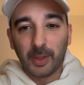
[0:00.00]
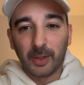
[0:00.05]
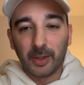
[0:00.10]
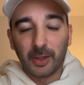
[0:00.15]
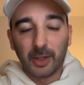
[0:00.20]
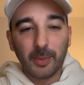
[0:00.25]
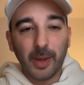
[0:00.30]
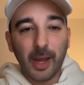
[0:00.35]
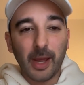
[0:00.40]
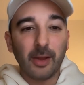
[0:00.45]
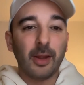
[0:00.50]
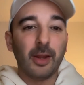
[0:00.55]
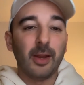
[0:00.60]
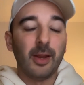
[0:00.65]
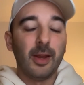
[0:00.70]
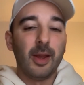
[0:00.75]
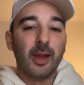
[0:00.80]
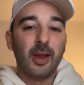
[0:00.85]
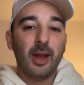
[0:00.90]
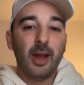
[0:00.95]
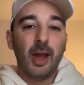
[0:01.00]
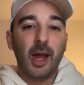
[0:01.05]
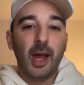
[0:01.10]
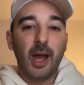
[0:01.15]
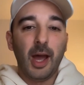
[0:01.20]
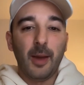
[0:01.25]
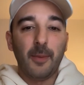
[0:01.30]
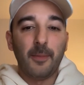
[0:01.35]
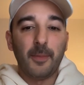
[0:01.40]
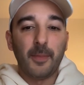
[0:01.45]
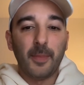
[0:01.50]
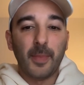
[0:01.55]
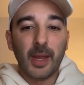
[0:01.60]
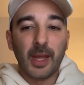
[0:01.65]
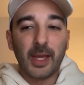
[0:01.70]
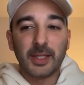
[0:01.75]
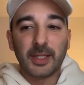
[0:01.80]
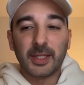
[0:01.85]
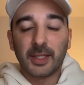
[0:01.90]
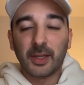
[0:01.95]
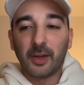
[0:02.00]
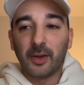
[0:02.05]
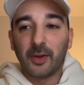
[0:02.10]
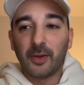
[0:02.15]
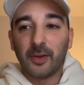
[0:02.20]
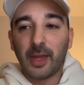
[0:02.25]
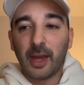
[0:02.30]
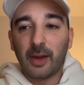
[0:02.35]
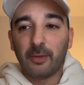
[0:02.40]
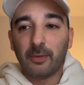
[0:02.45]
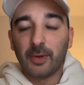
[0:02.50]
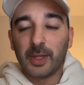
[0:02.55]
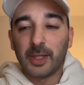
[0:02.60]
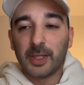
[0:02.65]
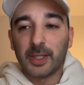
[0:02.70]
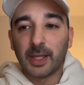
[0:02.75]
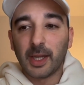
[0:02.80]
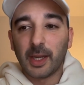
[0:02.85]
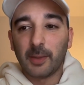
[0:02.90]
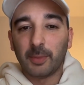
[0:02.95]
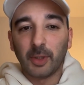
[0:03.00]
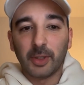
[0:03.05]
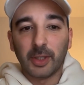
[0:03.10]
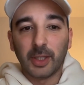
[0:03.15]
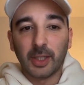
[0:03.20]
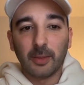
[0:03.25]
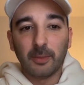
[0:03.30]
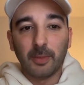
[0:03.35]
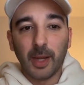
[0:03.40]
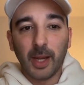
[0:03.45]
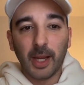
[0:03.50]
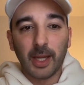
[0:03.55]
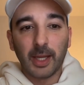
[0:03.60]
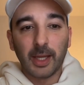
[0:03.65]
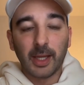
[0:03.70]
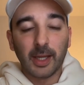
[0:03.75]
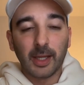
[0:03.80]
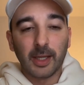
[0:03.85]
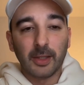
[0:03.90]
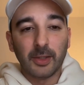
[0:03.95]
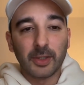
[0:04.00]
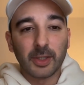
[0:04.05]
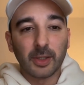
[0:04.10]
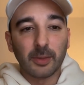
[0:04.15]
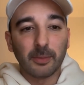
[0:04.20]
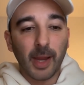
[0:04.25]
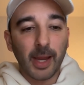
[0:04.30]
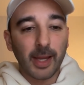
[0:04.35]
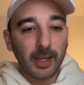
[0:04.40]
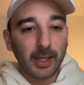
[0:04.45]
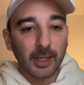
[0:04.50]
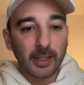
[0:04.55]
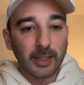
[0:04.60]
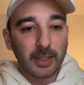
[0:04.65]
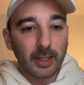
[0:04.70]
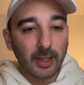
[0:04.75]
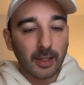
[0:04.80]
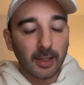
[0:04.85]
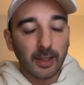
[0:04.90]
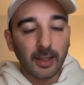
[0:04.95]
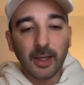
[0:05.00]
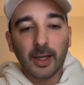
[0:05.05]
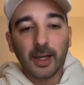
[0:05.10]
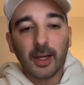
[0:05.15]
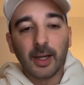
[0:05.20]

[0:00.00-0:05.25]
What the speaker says: heard about. And so that was uploaded by user Maya Adar.